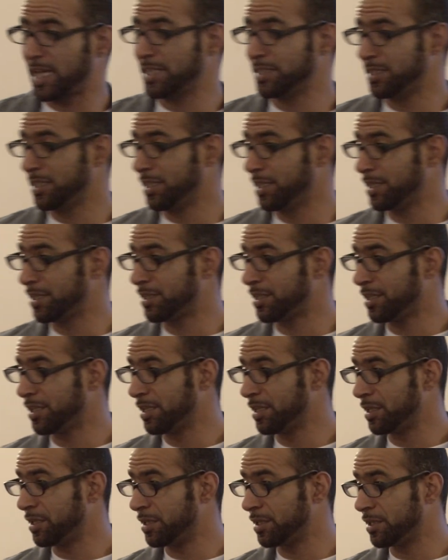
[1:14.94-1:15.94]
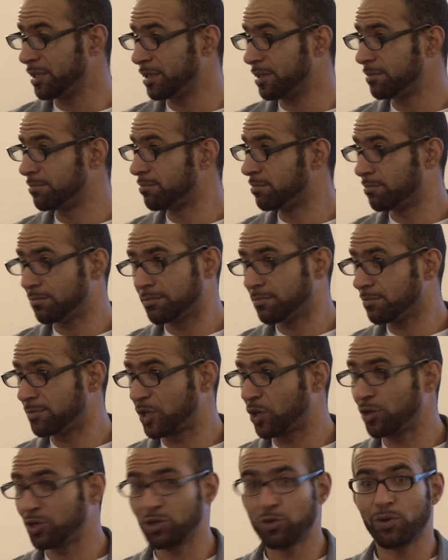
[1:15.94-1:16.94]
and here,
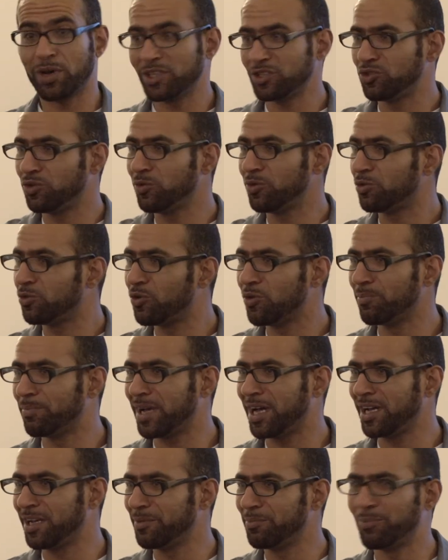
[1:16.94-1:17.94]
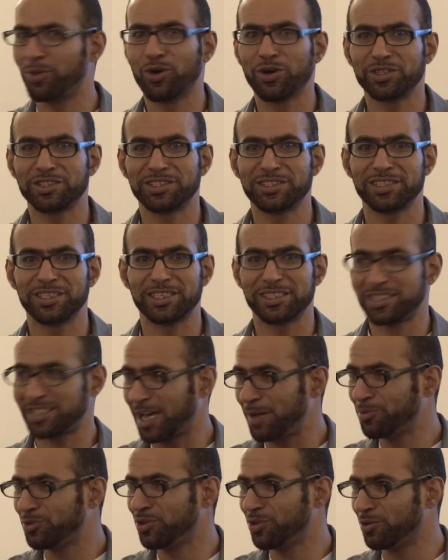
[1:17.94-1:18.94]
or you want to combine both, it's
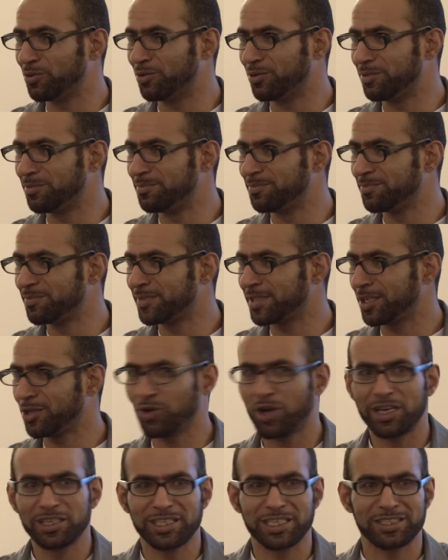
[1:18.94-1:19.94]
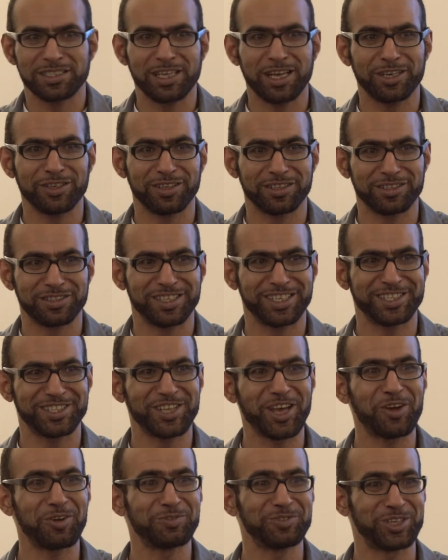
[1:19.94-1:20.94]
up to you. You are the star, the
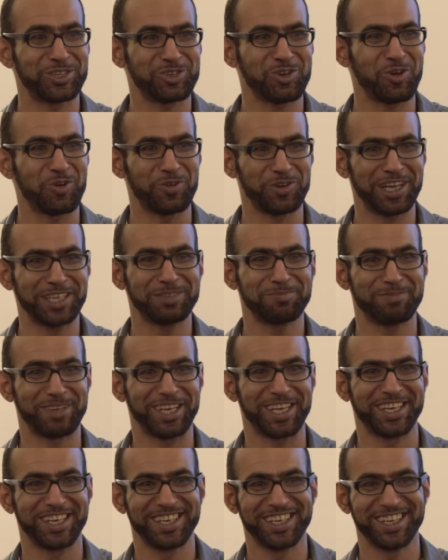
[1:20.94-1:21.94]
star of the show, not me.